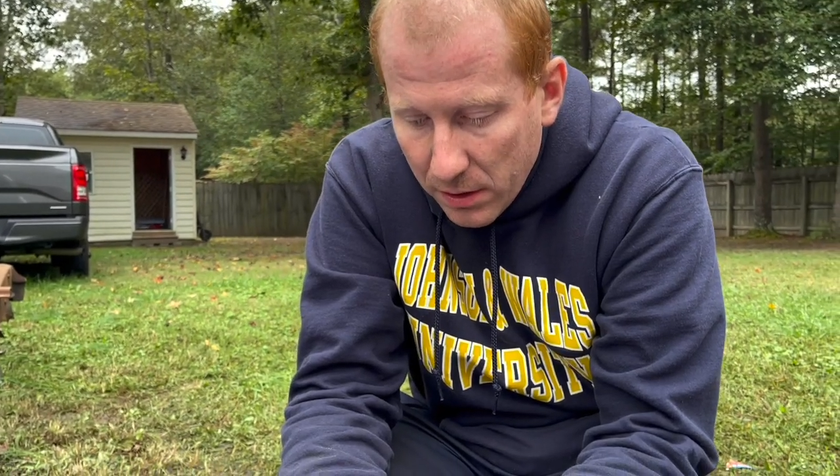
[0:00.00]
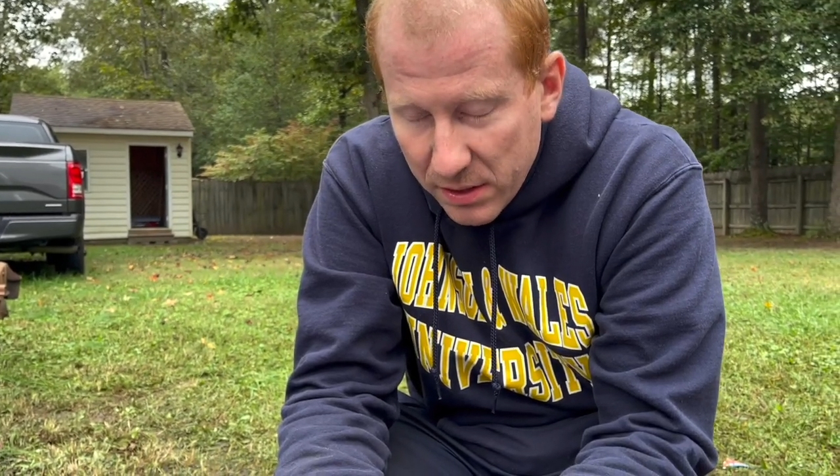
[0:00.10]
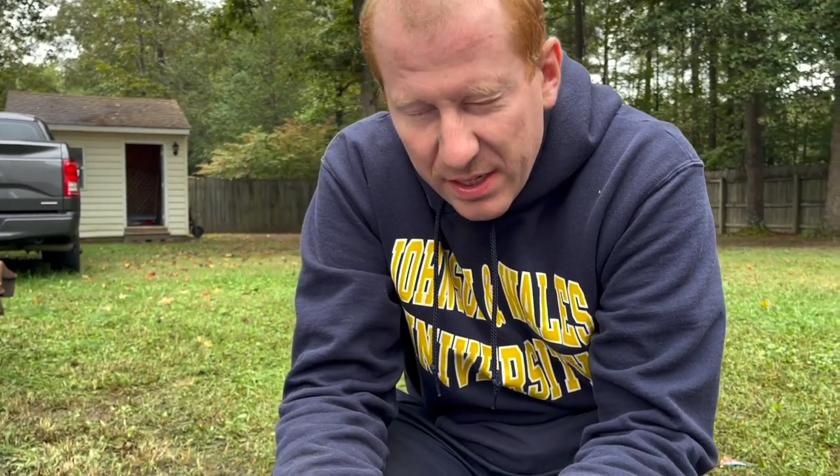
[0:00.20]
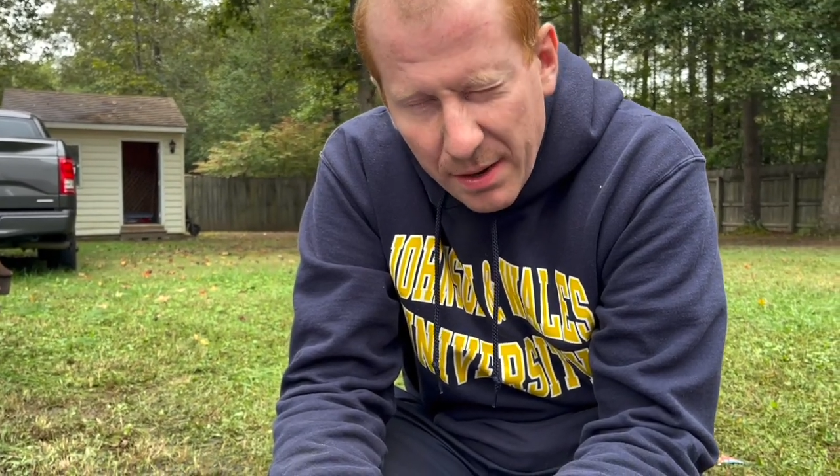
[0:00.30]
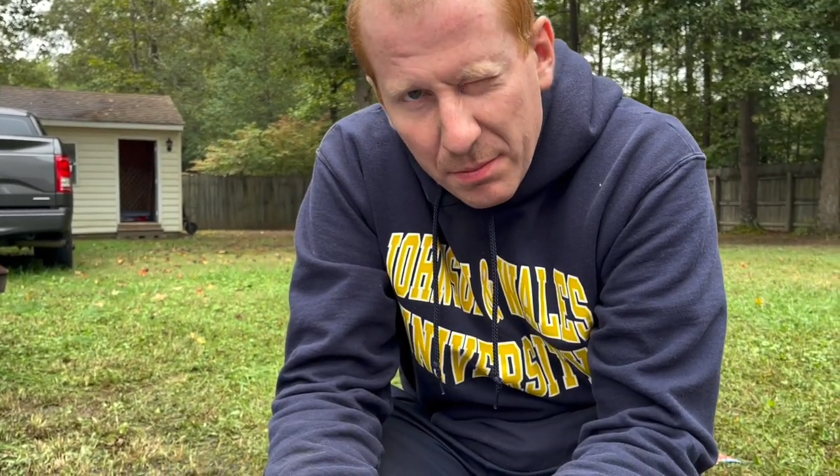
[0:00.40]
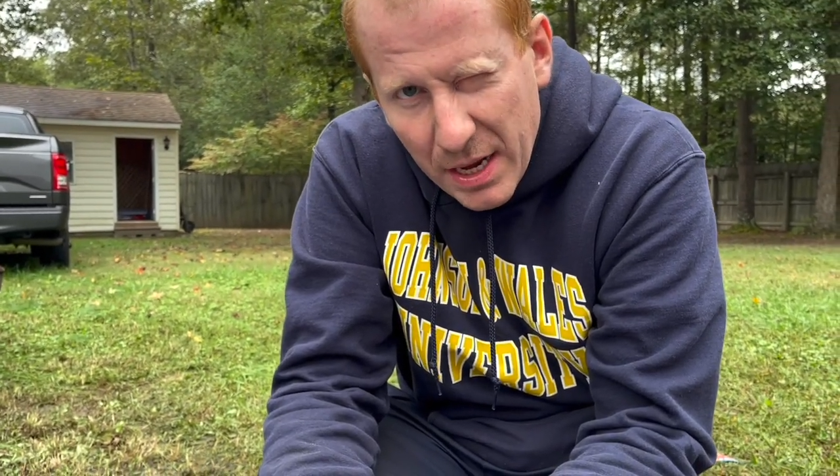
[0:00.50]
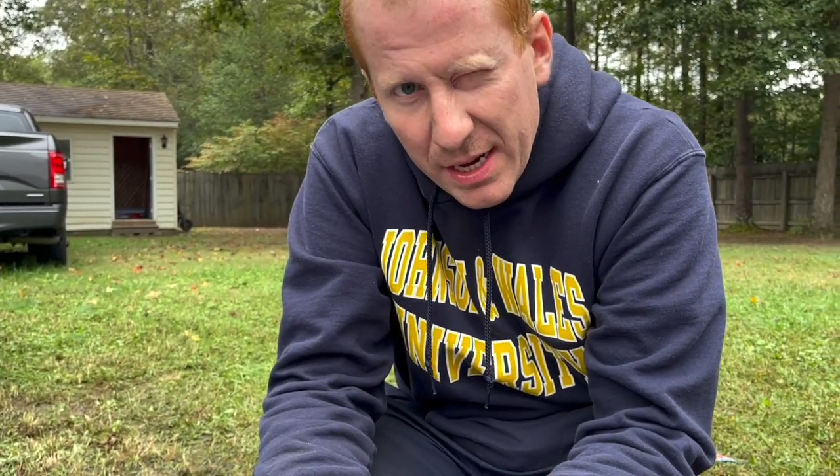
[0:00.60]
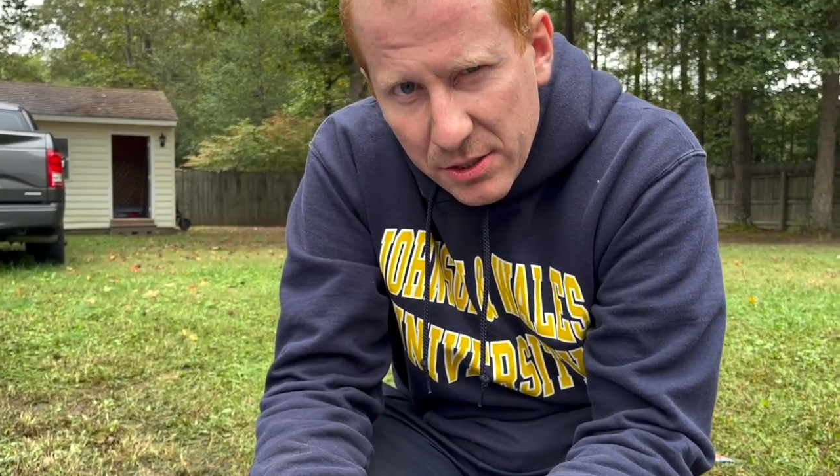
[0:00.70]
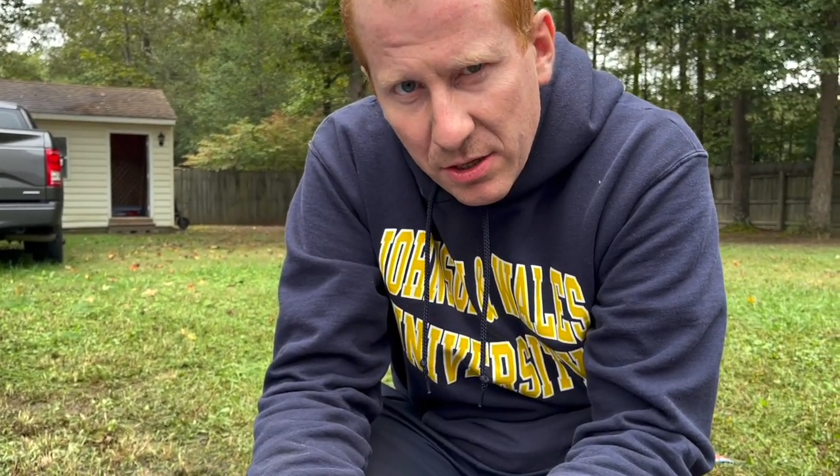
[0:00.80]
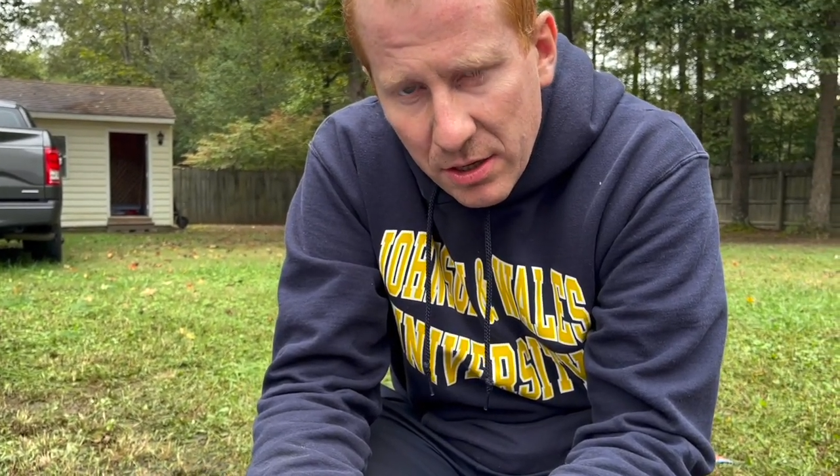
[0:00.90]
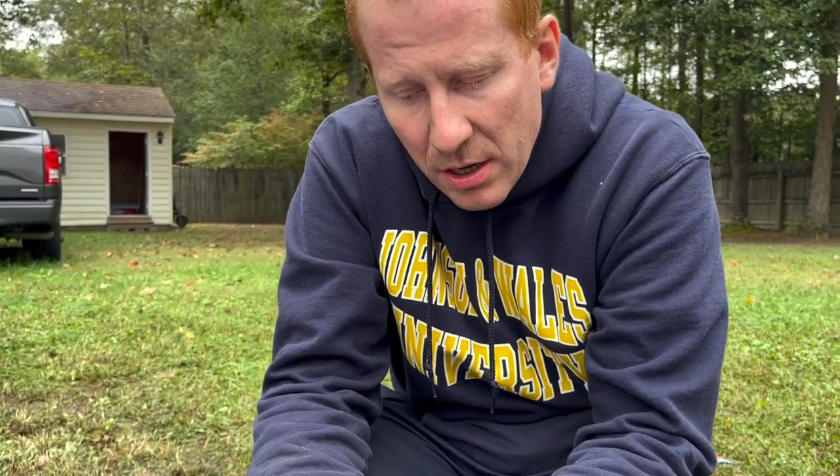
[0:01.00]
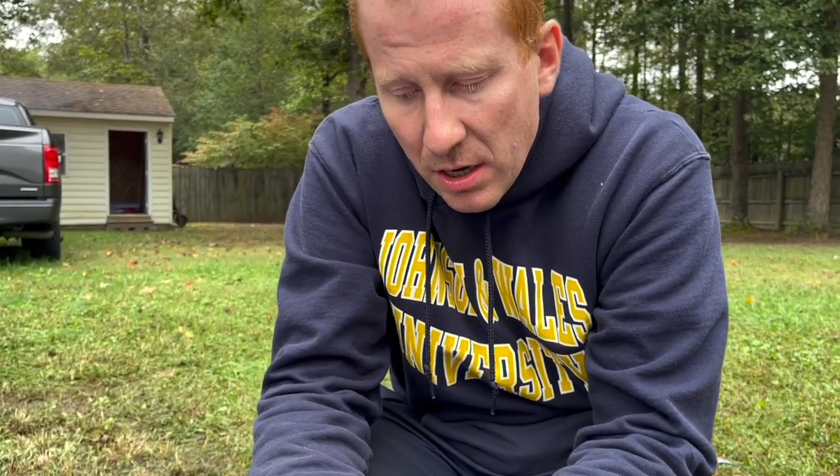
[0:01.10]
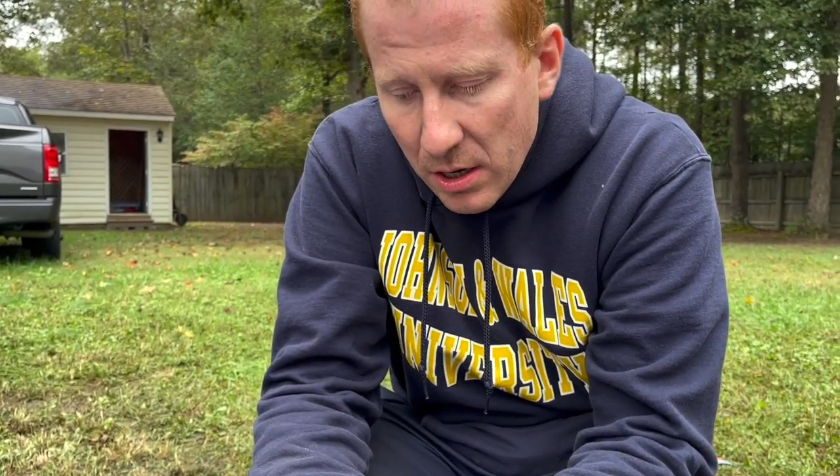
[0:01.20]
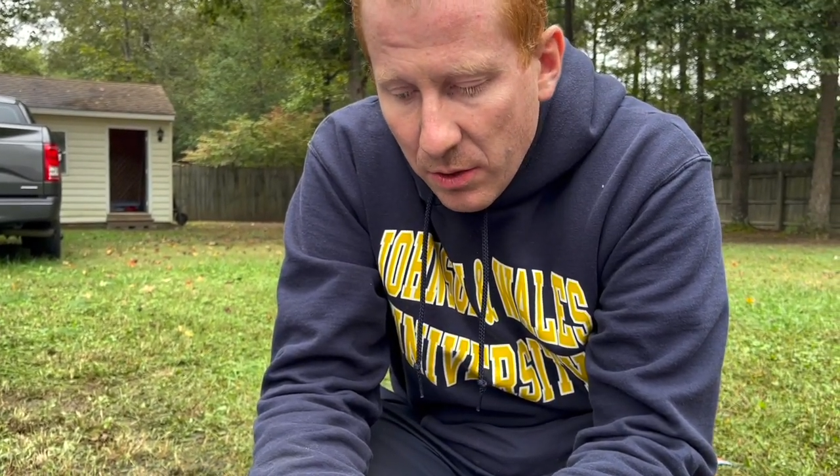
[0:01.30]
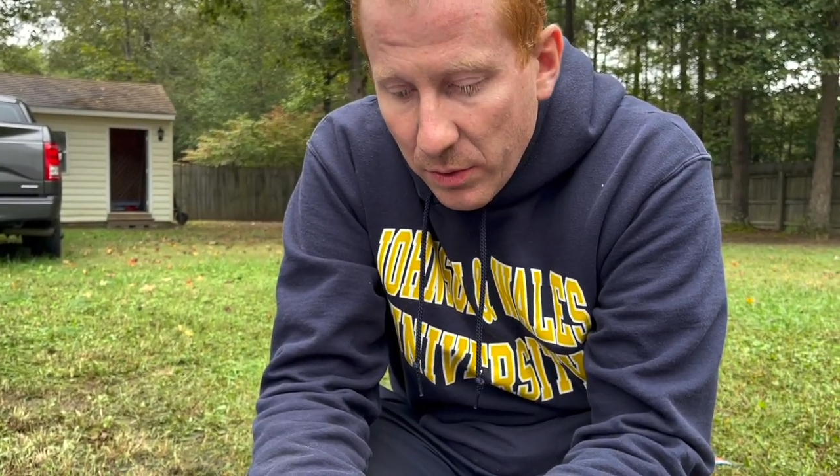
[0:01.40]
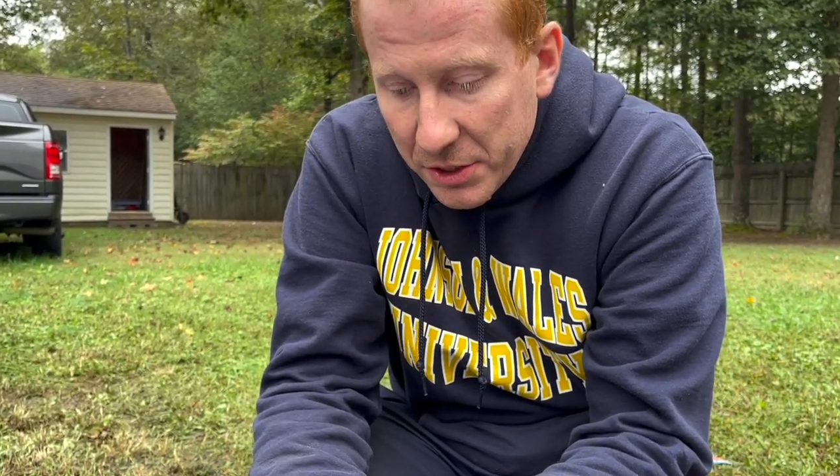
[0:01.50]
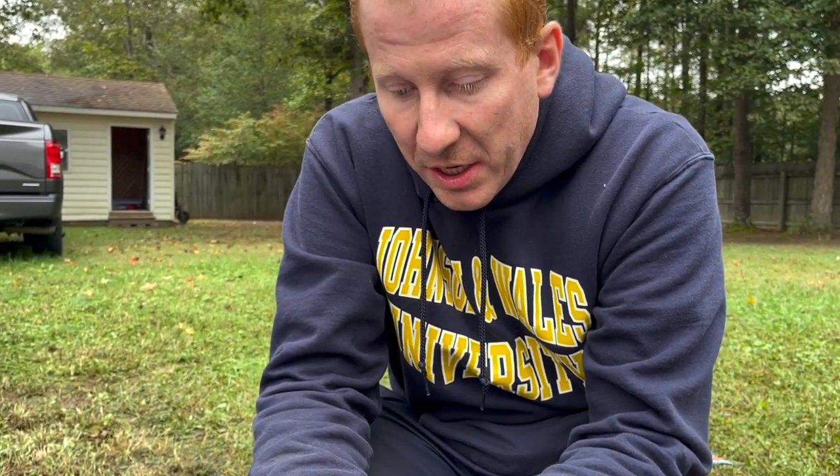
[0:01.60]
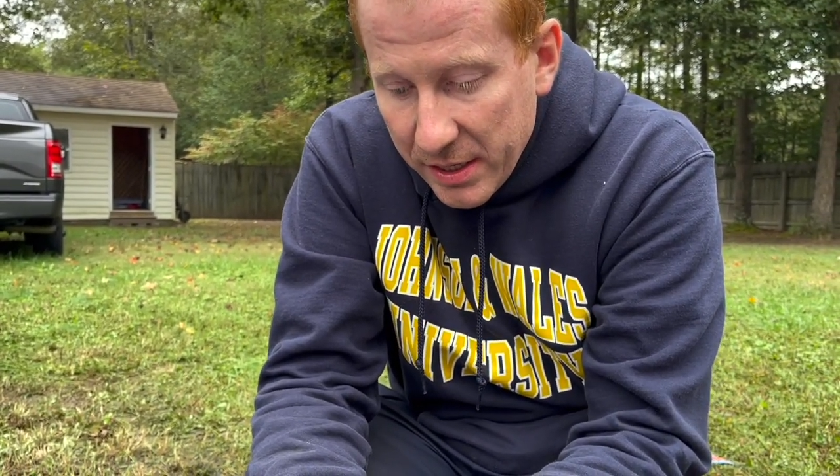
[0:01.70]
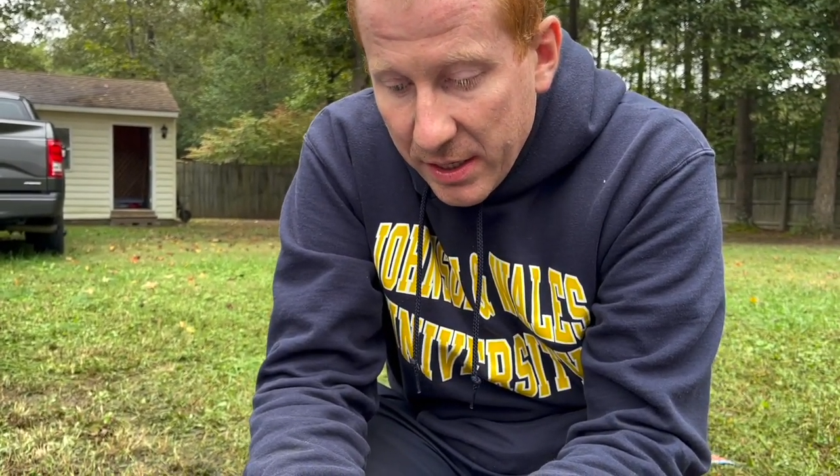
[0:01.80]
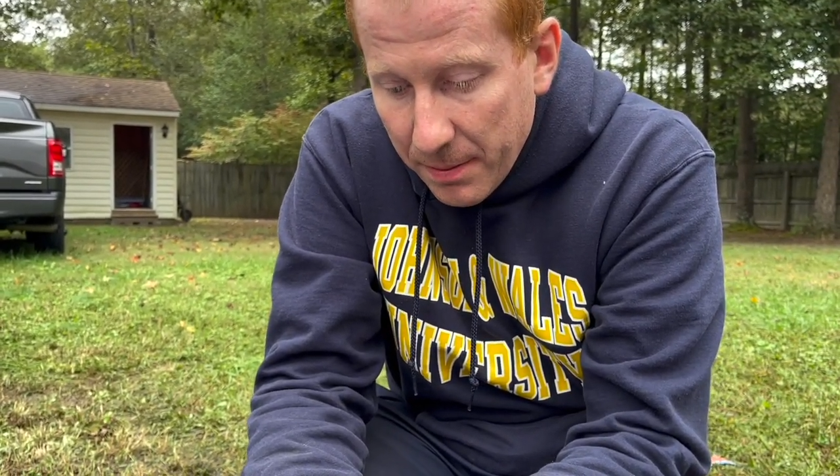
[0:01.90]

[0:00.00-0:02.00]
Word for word: sandblaster, which ended